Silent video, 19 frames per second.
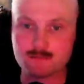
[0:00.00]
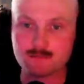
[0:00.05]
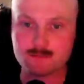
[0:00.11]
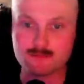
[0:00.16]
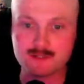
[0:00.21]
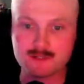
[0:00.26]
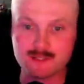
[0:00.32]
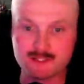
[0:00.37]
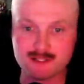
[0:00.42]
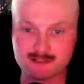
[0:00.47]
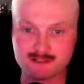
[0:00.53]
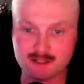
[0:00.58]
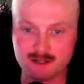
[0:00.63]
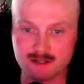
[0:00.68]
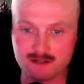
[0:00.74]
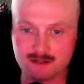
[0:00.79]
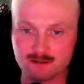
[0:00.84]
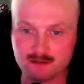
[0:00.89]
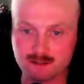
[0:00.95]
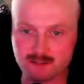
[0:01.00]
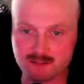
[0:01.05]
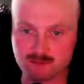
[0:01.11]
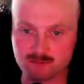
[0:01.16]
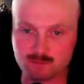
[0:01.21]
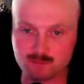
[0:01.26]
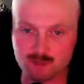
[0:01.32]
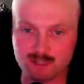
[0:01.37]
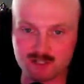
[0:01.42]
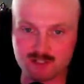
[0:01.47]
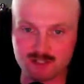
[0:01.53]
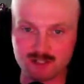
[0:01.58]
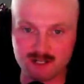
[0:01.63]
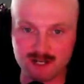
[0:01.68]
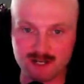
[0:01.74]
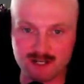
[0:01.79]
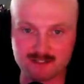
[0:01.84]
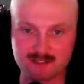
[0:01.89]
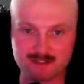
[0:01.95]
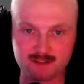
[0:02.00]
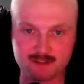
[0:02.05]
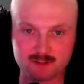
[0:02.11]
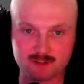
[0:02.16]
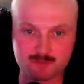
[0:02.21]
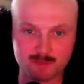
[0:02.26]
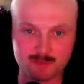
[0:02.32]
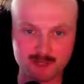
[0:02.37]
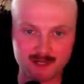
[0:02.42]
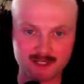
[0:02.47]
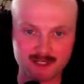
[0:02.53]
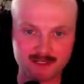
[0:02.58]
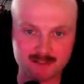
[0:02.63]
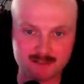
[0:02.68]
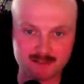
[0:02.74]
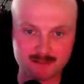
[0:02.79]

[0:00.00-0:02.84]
But that's all right. Let's rush our guys into those pikes.